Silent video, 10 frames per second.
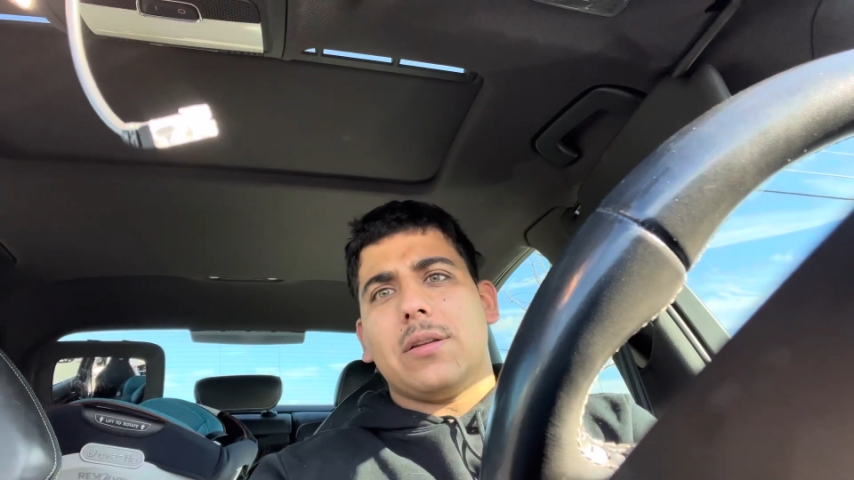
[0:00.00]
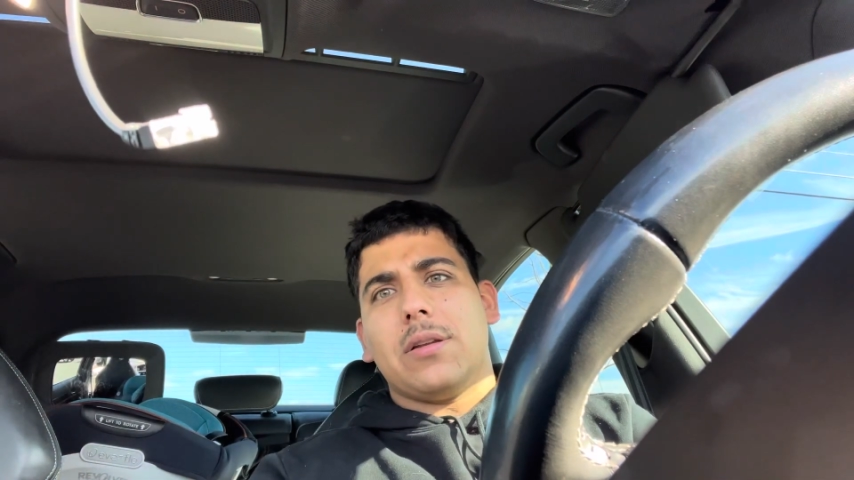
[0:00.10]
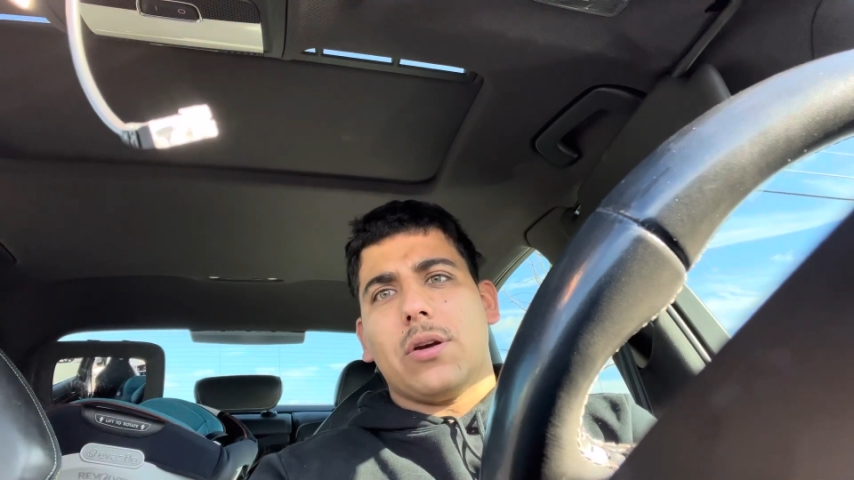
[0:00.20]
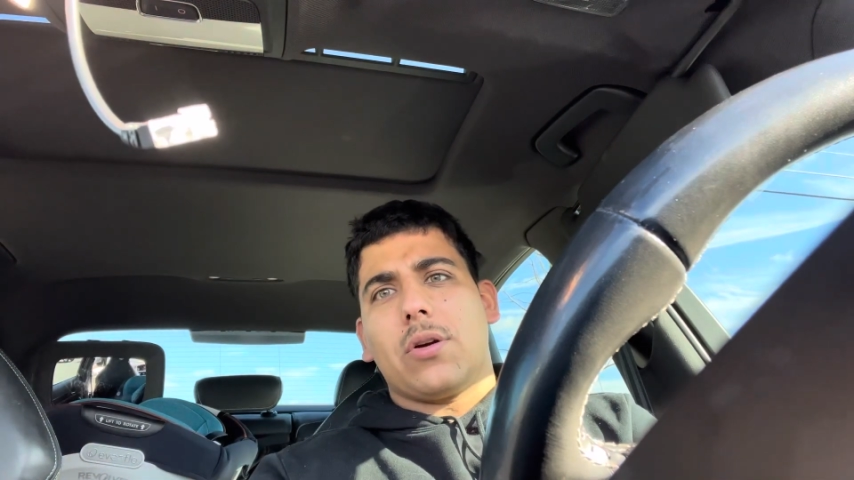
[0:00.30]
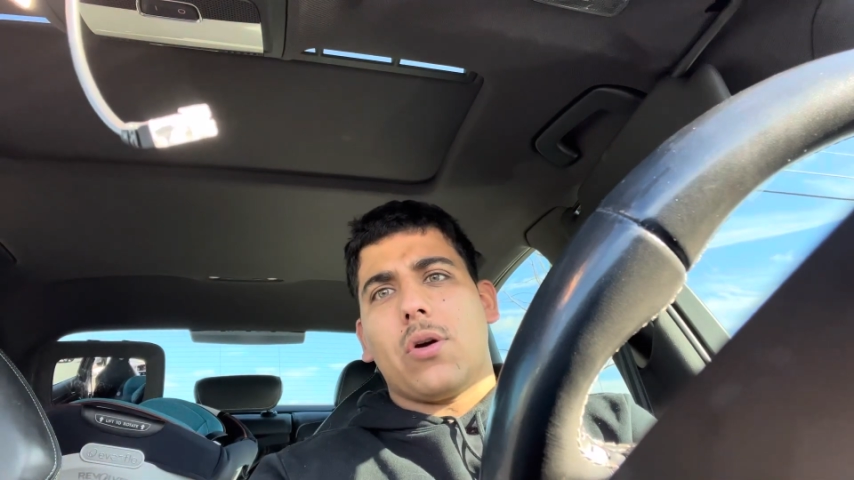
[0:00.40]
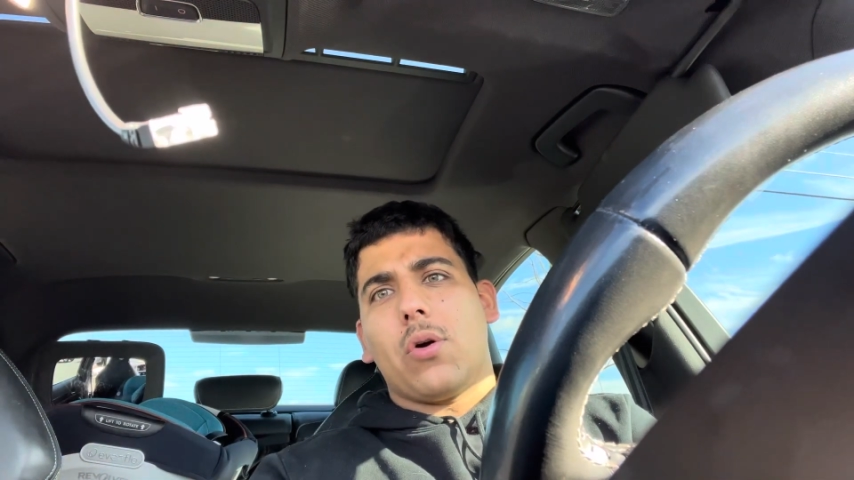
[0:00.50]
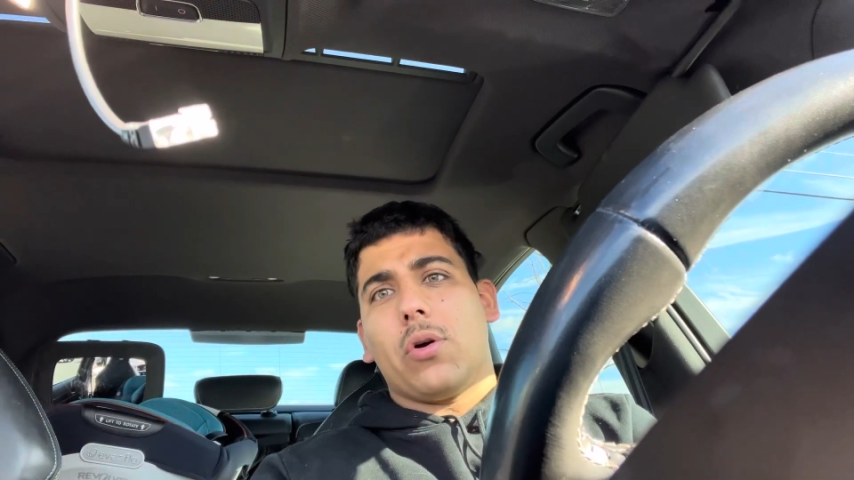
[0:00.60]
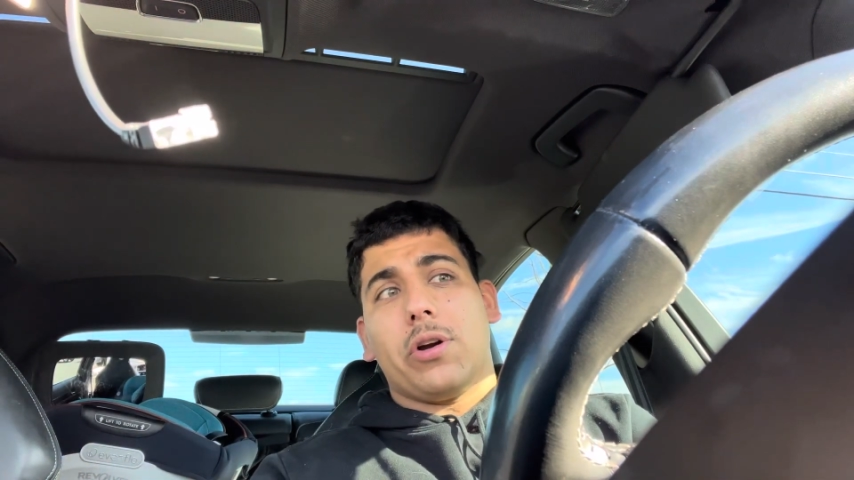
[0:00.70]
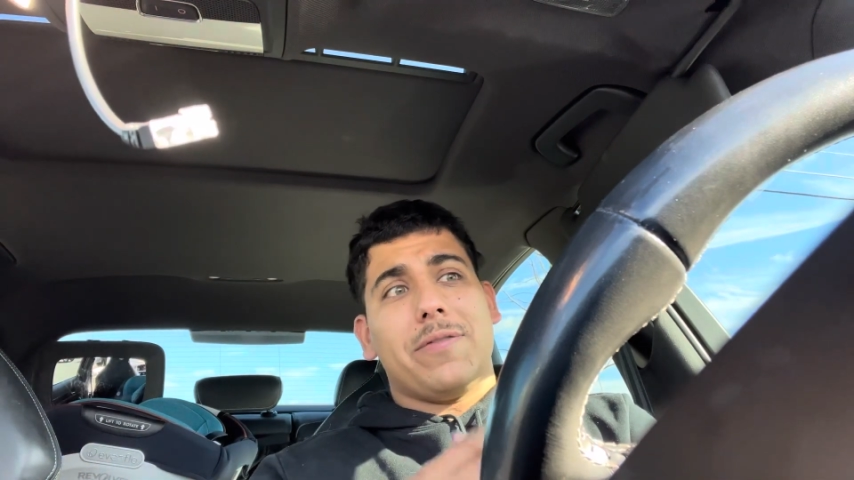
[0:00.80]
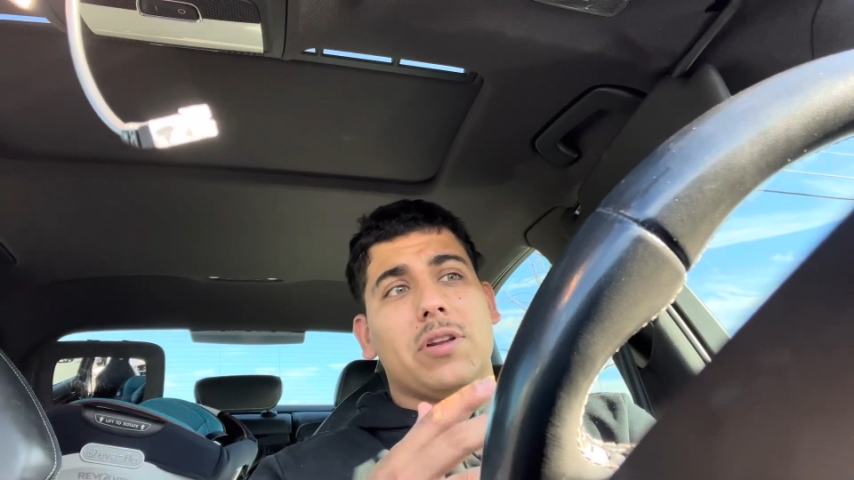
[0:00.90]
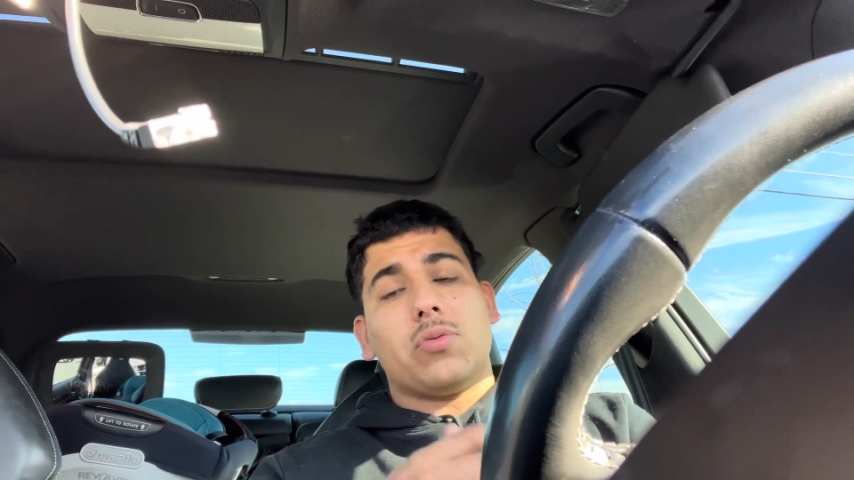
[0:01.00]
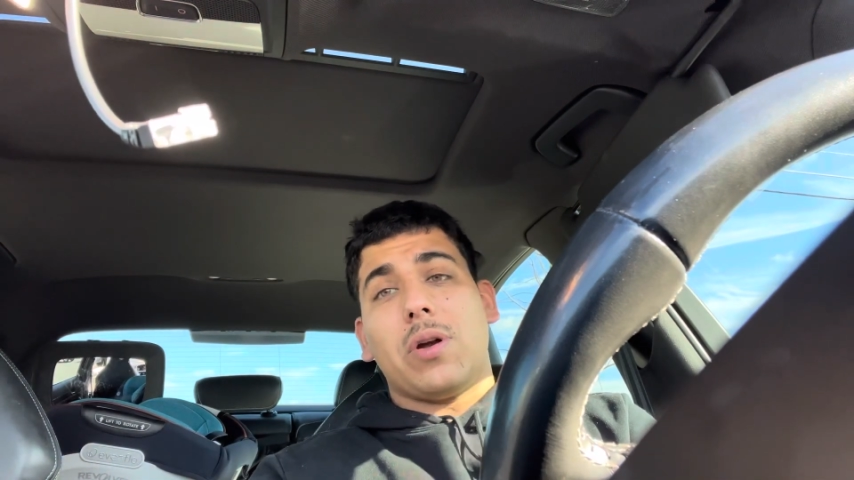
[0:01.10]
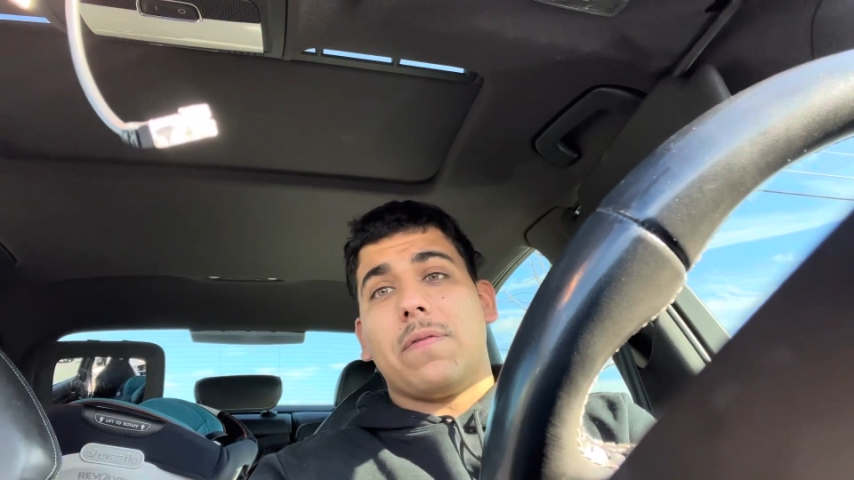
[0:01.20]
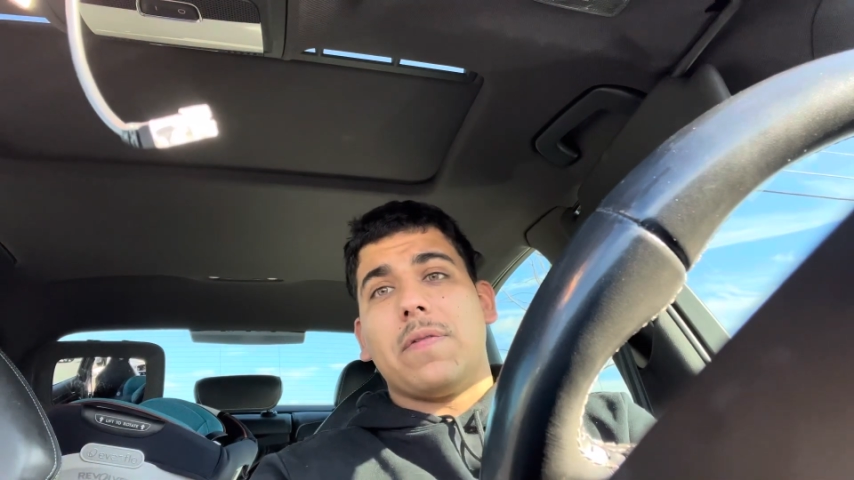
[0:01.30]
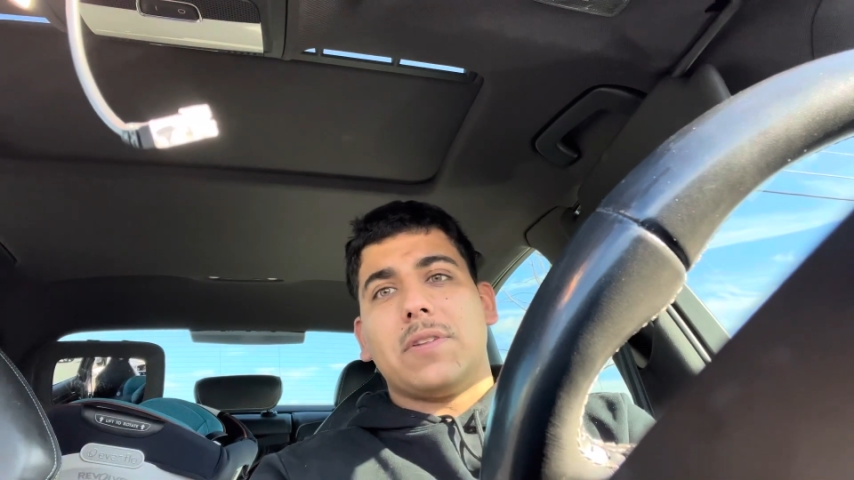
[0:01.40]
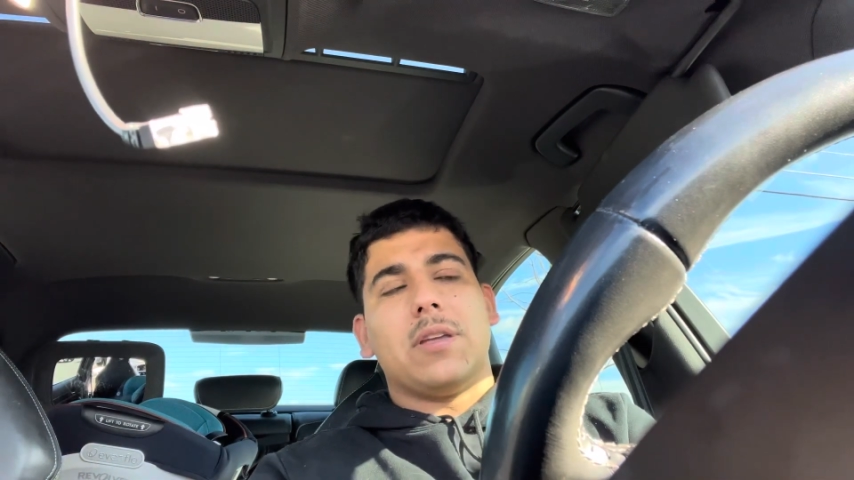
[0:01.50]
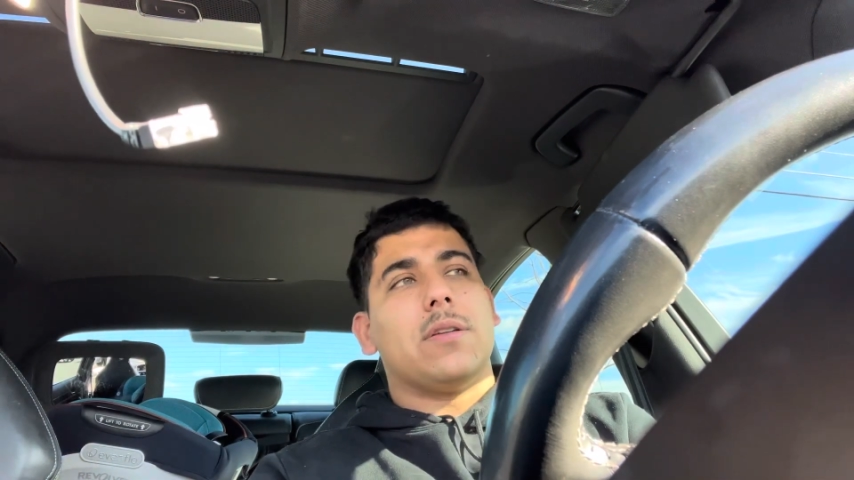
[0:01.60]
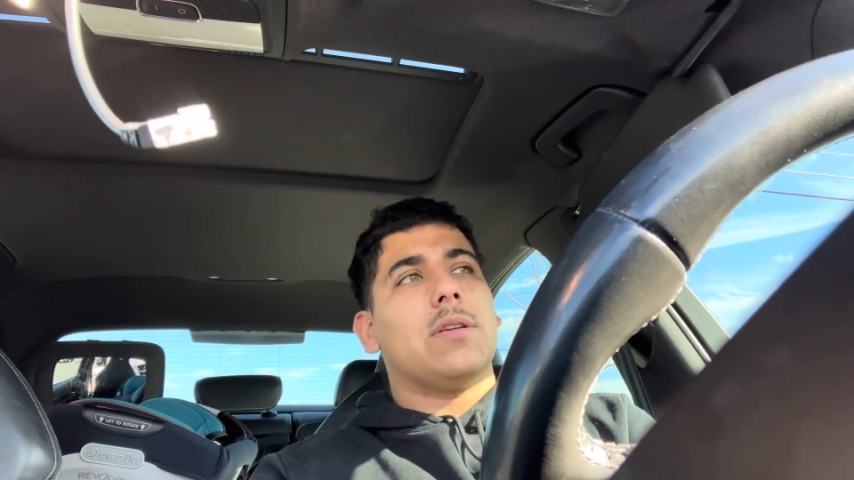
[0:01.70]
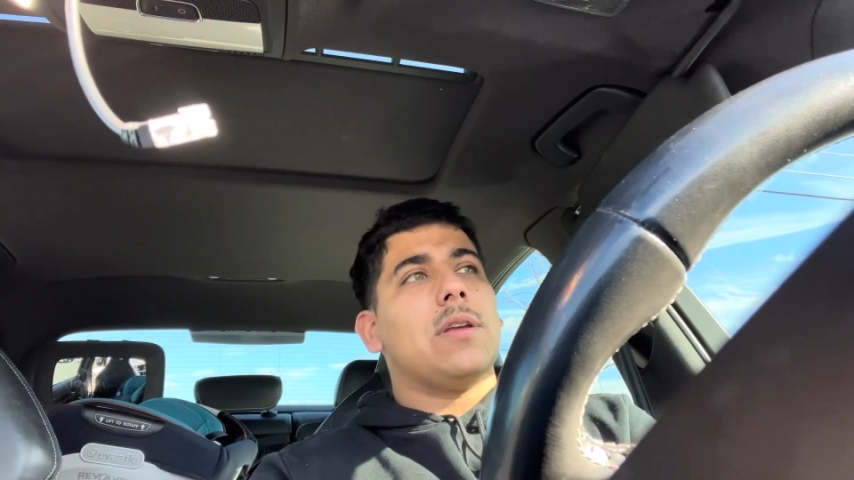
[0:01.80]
year car, or even a 2015.